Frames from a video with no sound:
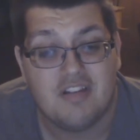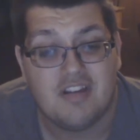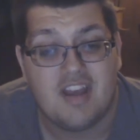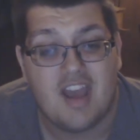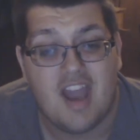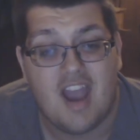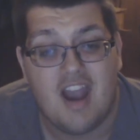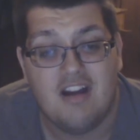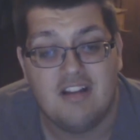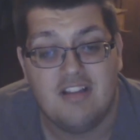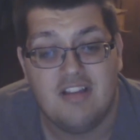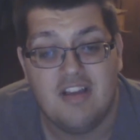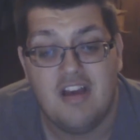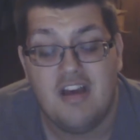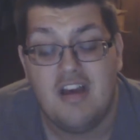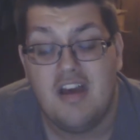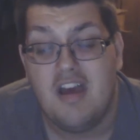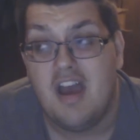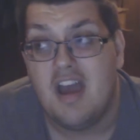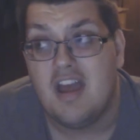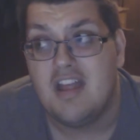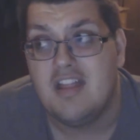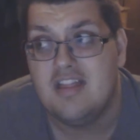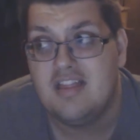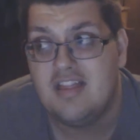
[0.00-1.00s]
as a character,
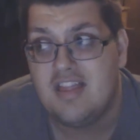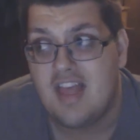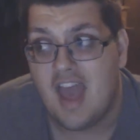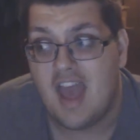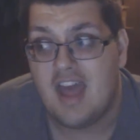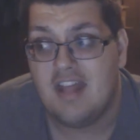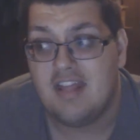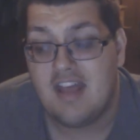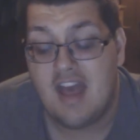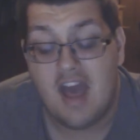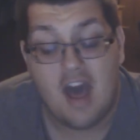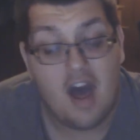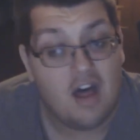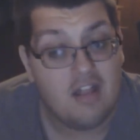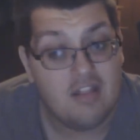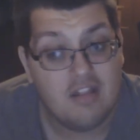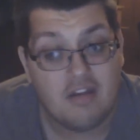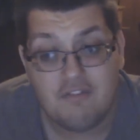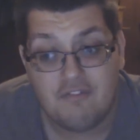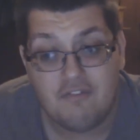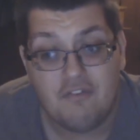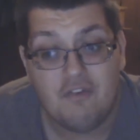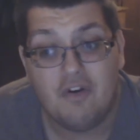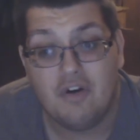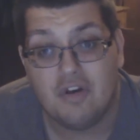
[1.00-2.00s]
they're their
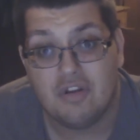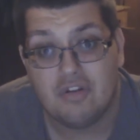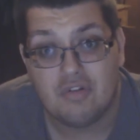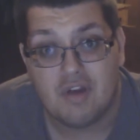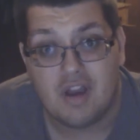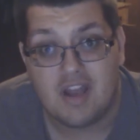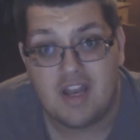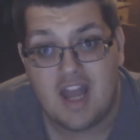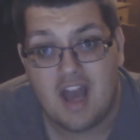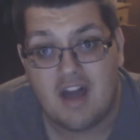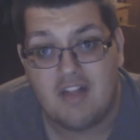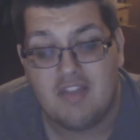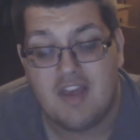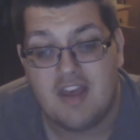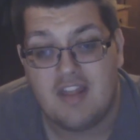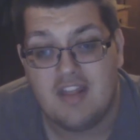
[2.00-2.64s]
other force right now.